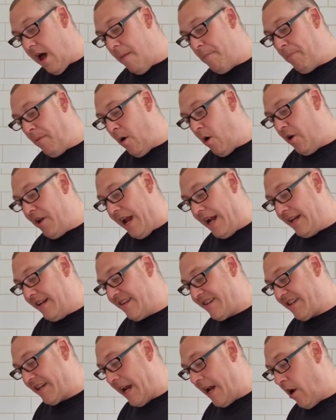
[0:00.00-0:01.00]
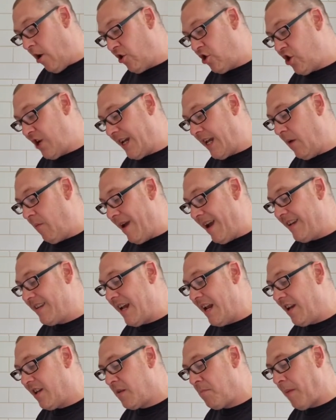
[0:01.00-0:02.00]
Boning skin on chicken
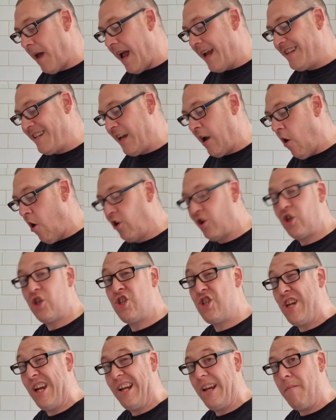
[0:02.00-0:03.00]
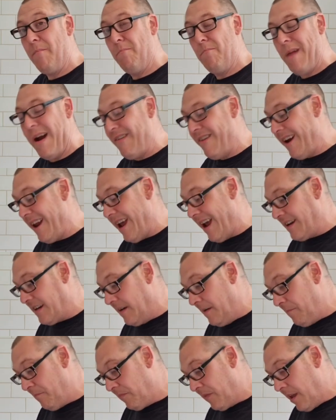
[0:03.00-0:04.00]
wings in a spicy hot chili
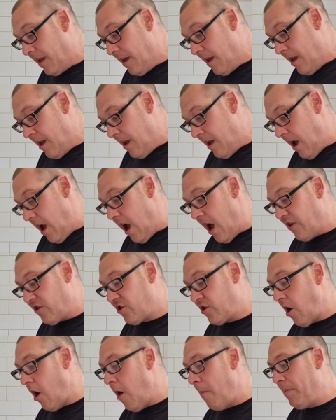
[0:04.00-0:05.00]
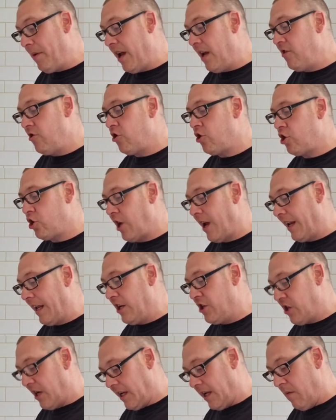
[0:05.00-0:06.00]
marinade. Scorpion
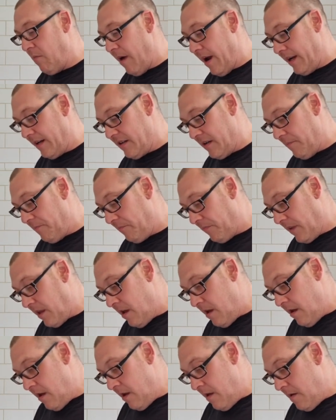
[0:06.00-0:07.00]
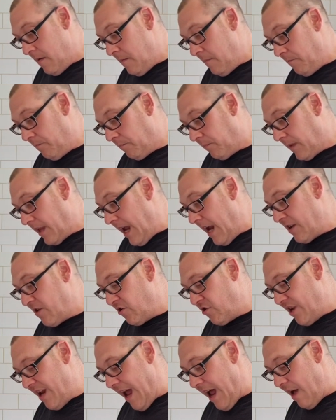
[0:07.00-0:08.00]
chili chicken wings. It
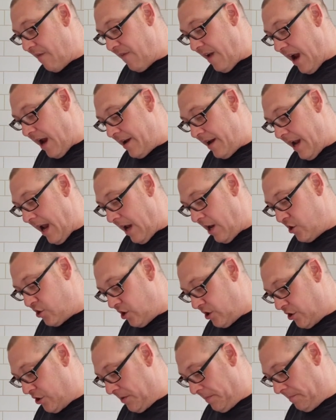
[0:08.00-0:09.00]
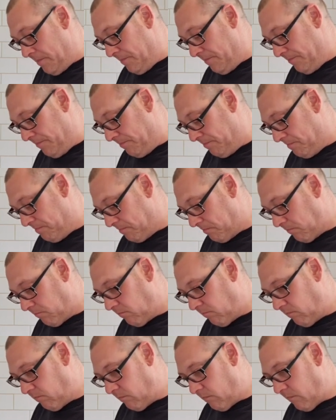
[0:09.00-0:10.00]
doesn't have any allergens.
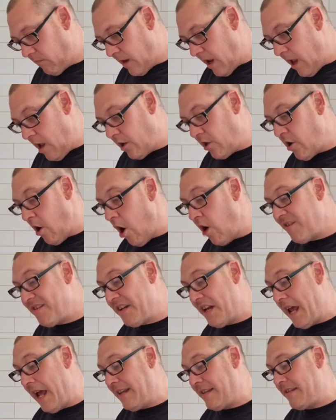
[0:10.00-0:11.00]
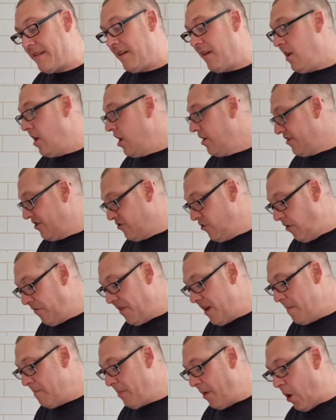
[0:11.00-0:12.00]
According to this, there's
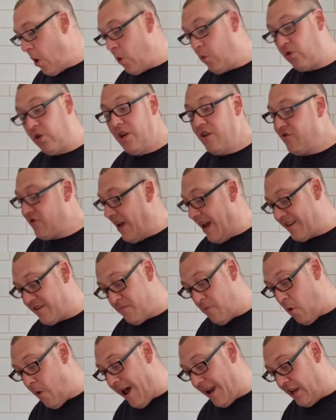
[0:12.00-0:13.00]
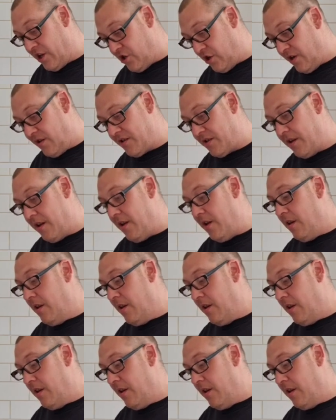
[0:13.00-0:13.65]
nothing in bold, so that's no allergens.